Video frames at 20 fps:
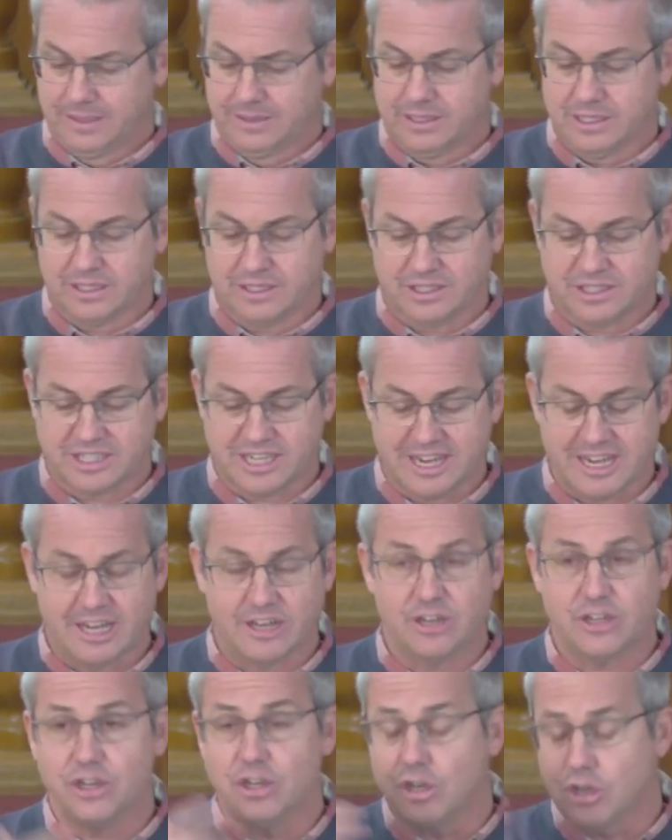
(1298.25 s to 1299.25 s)
that
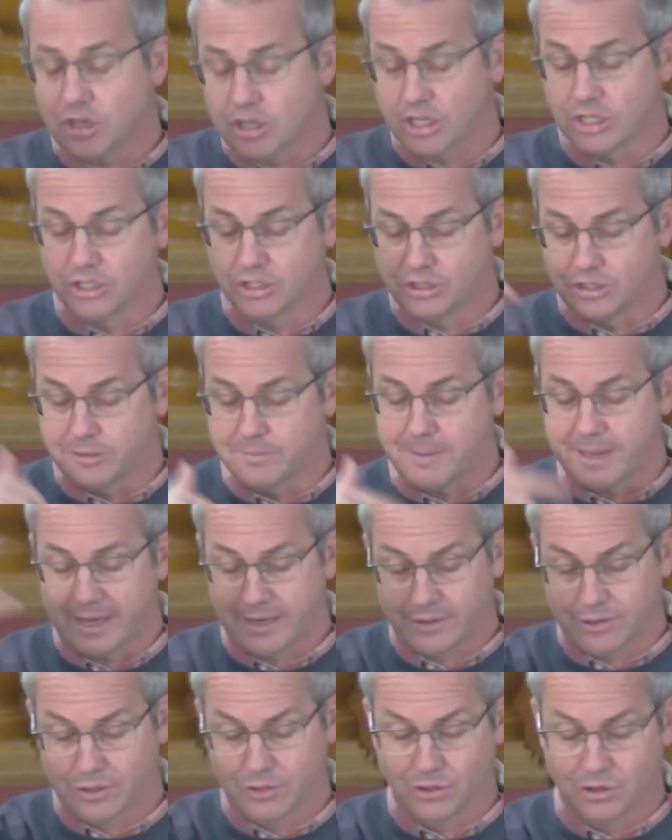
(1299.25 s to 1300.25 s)
said you can do
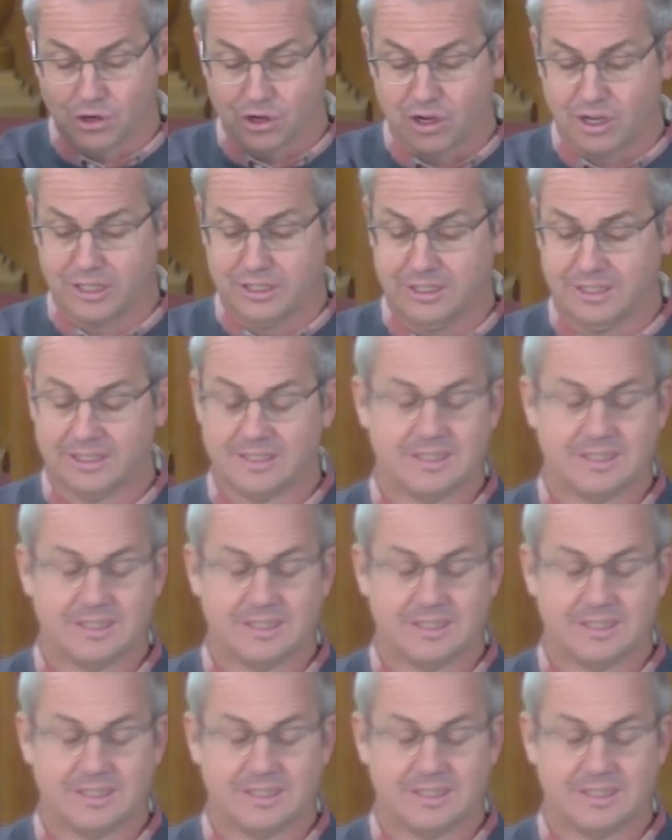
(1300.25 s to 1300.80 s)
better than God